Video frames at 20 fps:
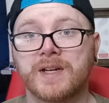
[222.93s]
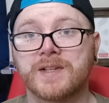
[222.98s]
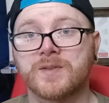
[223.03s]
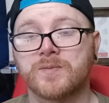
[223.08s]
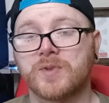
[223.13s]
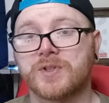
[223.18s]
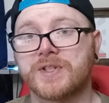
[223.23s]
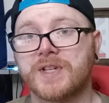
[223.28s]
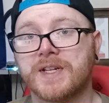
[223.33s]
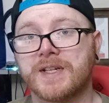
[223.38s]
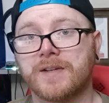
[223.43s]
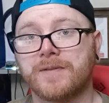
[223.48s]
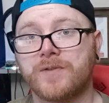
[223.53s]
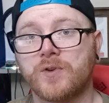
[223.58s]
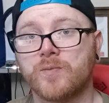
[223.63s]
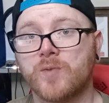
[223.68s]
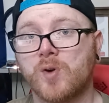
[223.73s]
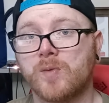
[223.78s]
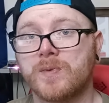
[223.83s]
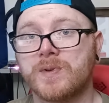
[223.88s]
guys, I'm gonna take a
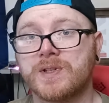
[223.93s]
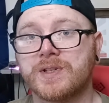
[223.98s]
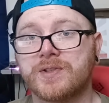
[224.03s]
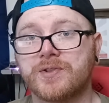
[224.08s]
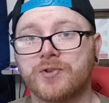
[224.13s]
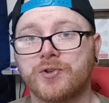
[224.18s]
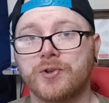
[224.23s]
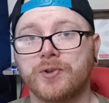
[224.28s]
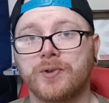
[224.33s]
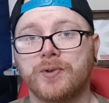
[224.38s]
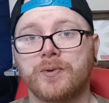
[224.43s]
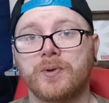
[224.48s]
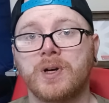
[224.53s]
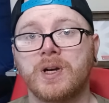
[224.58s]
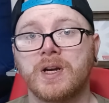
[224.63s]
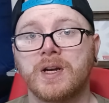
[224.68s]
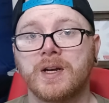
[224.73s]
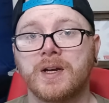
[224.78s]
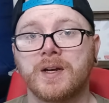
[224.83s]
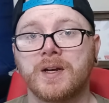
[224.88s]
few moments
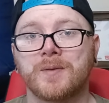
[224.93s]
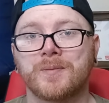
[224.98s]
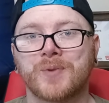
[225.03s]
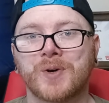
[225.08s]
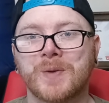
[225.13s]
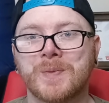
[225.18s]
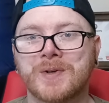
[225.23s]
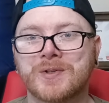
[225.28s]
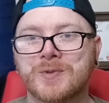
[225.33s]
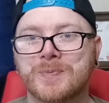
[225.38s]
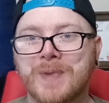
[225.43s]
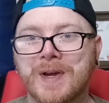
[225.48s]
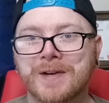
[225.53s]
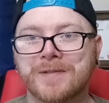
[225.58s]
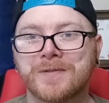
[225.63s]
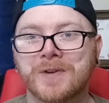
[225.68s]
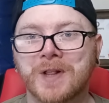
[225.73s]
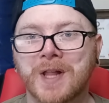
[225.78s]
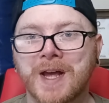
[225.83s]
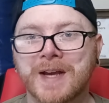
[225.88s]
to pretty much
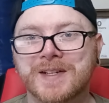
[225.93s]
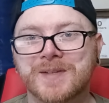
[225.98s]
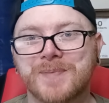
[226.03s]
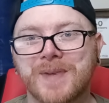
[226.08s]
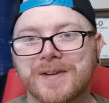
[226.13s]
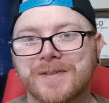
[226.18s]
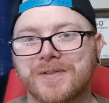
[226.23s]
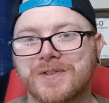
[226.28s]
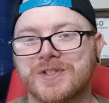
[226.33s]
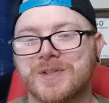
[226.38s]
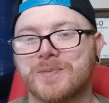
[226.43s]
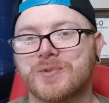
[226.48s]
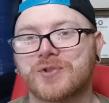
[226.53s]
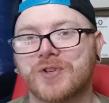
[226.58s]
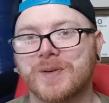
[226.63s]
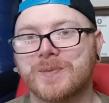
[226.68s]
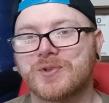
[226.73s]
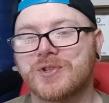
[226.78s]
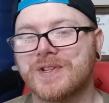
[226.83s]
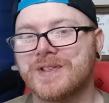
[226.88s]
beg for likes, beg for
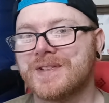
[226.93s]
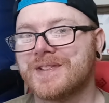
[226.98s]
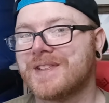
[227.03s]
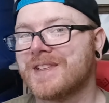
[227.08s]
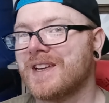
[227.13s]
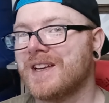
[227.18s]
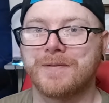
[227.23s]
subscriptions.